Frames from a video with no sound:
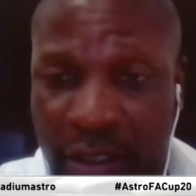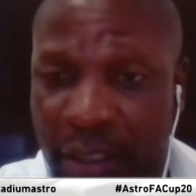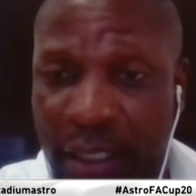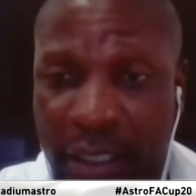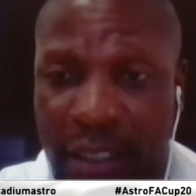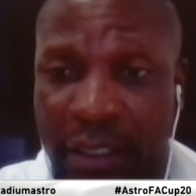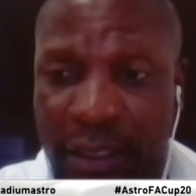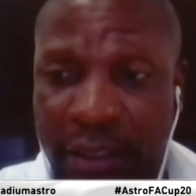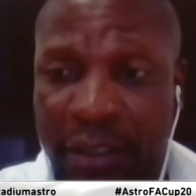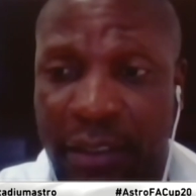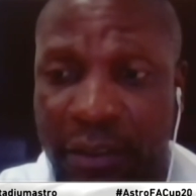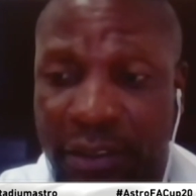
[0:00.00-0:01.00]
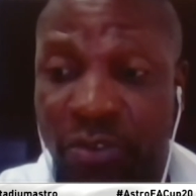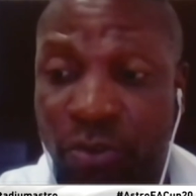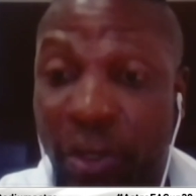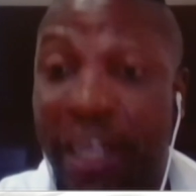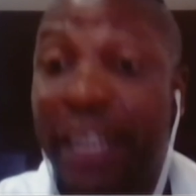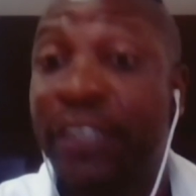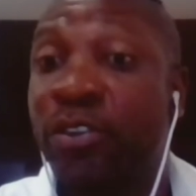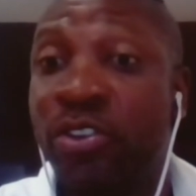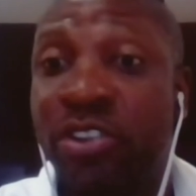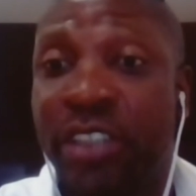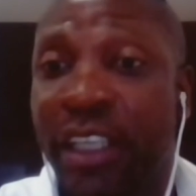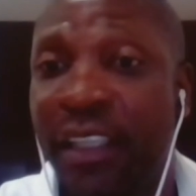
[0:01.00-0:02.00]
it's rare to
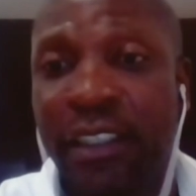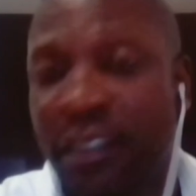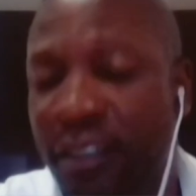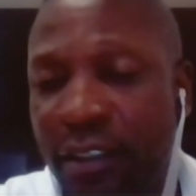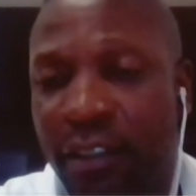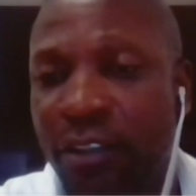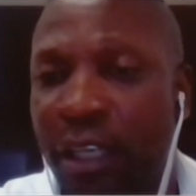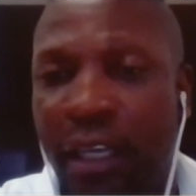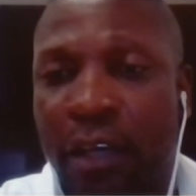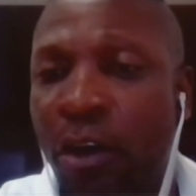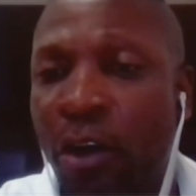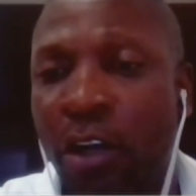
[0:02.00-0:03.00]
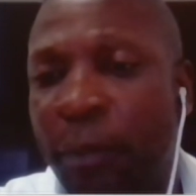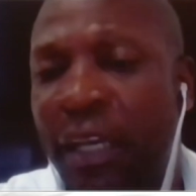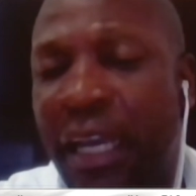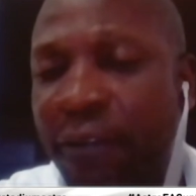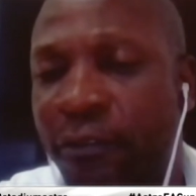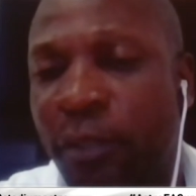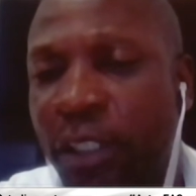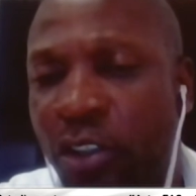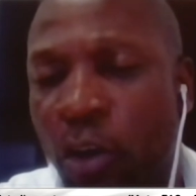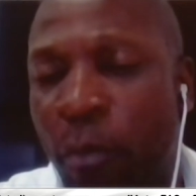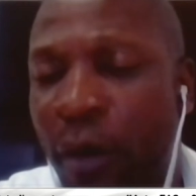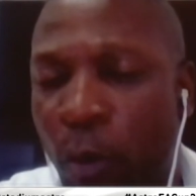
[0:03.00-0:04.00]
see a goalkeeper have to be
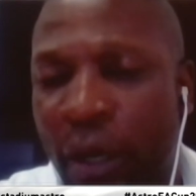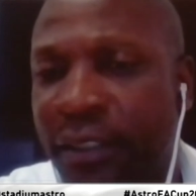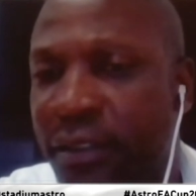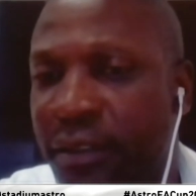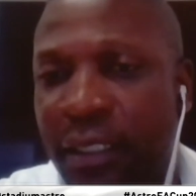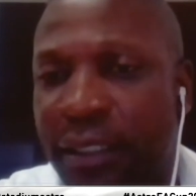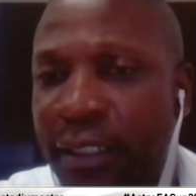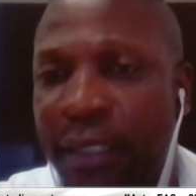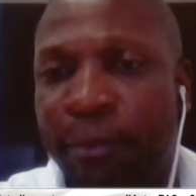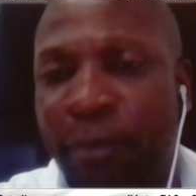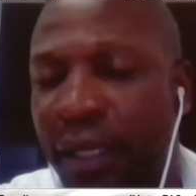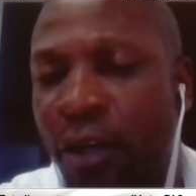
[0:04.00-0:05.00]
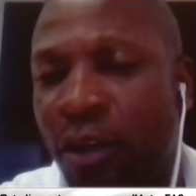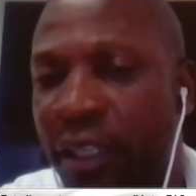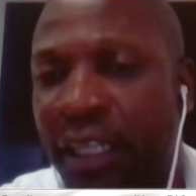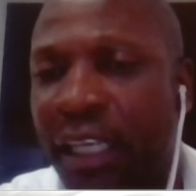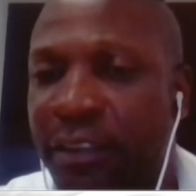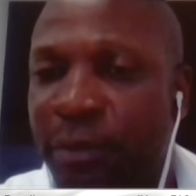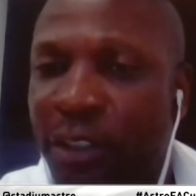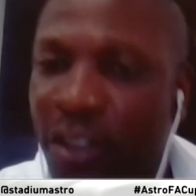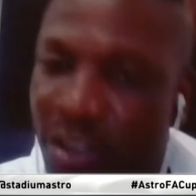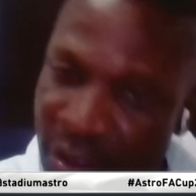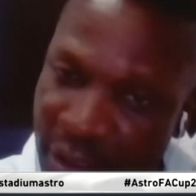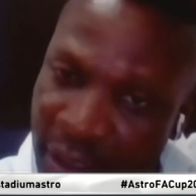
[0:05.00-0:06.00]
number one and they play all the games,
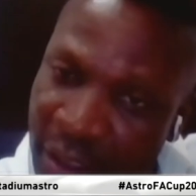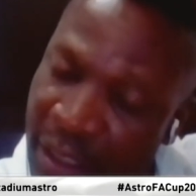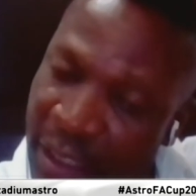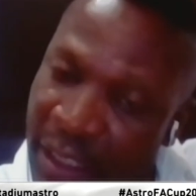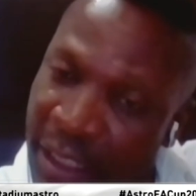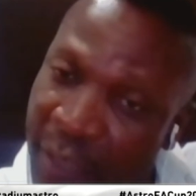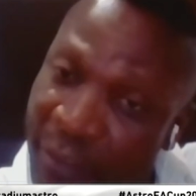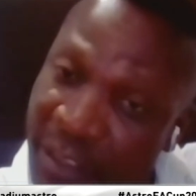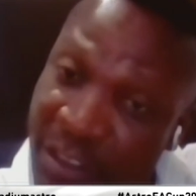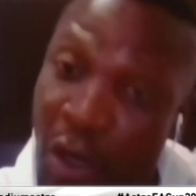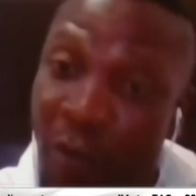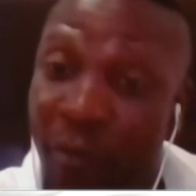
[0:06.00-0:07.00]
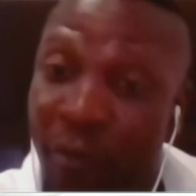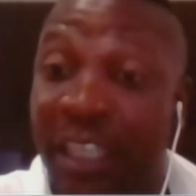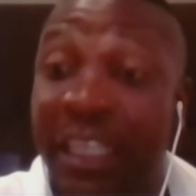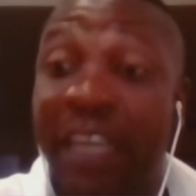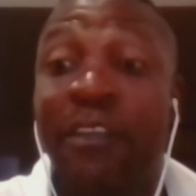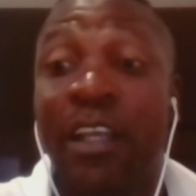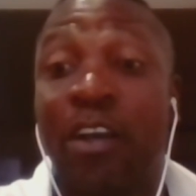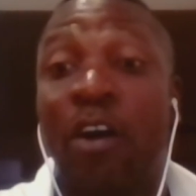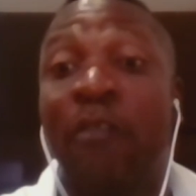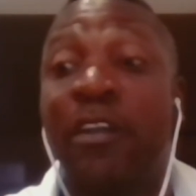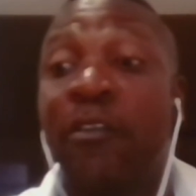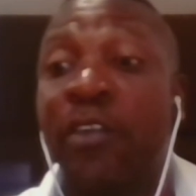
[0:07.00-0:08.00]
because it gives his confidence, it gives the
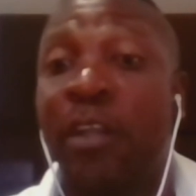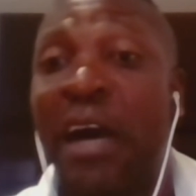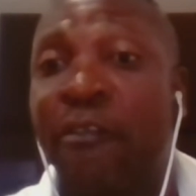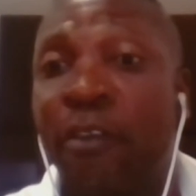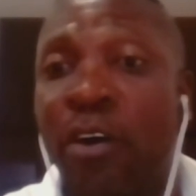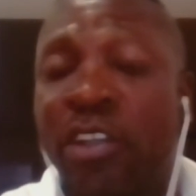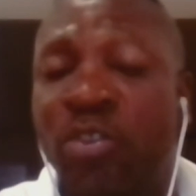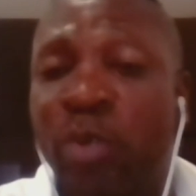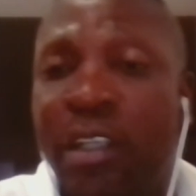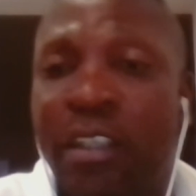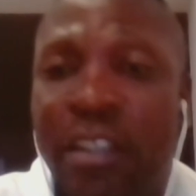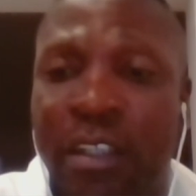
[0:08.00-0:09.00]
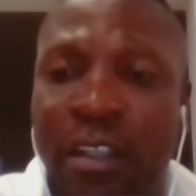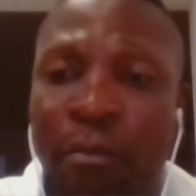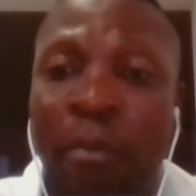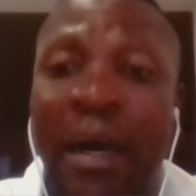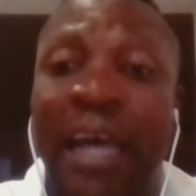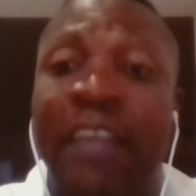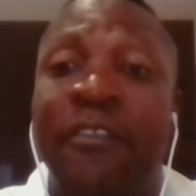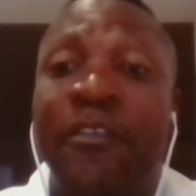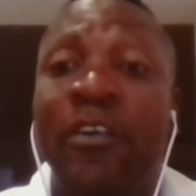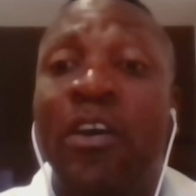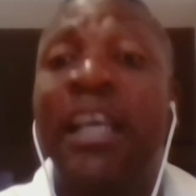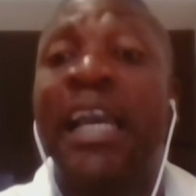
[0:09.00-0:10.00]
confidence for the back four as well. But
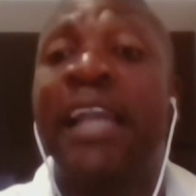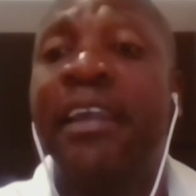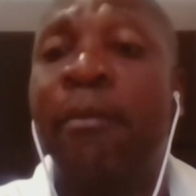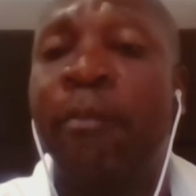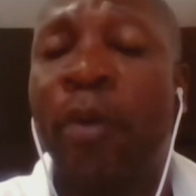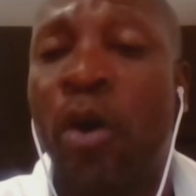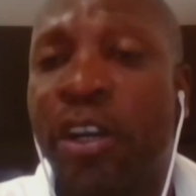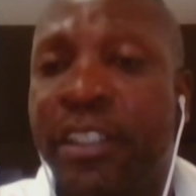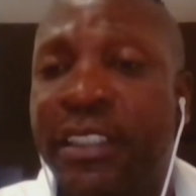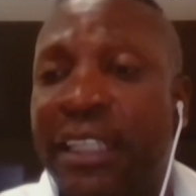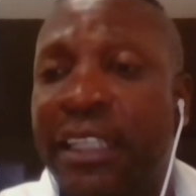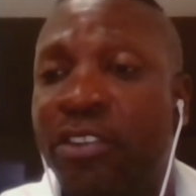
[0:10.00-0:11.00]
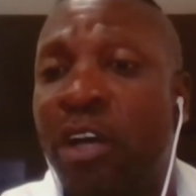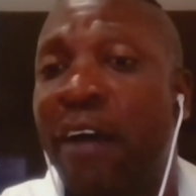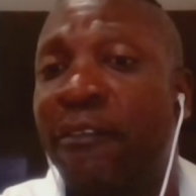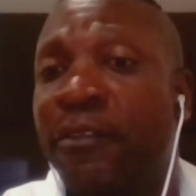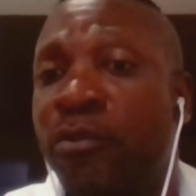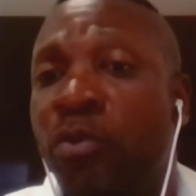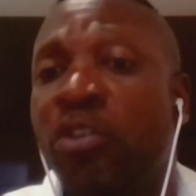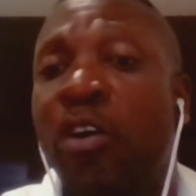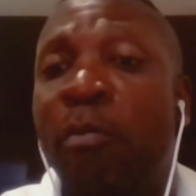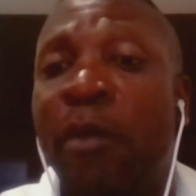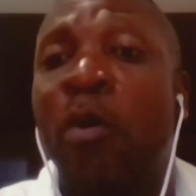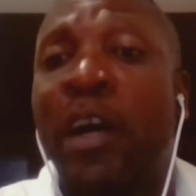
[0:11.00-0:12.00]
if you get the point that you have two
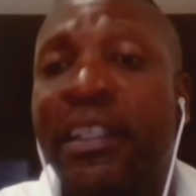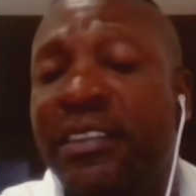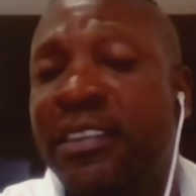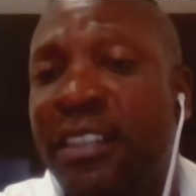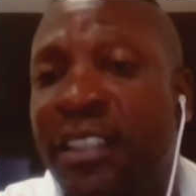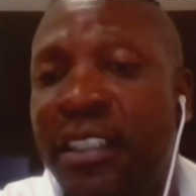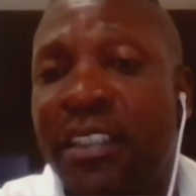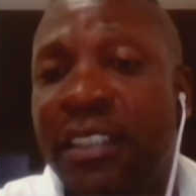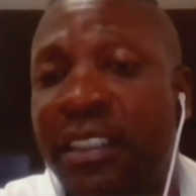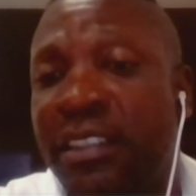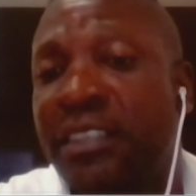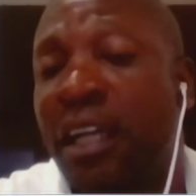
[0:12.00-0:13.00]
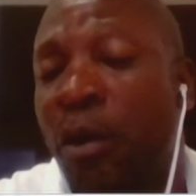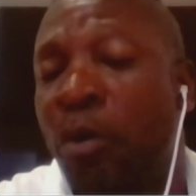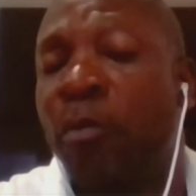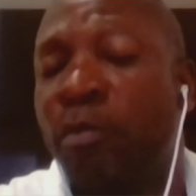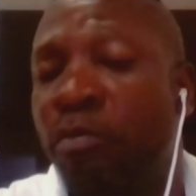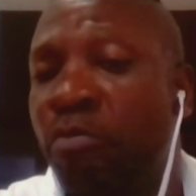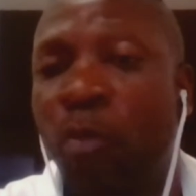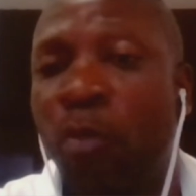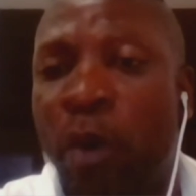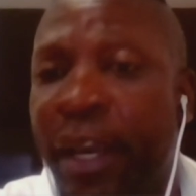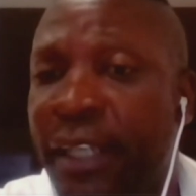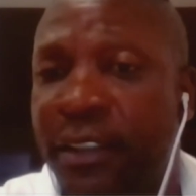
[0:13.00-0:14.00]
number ones, this is a good
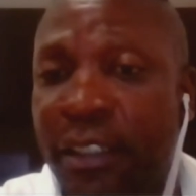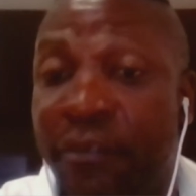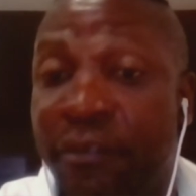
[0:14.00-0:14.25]
way to,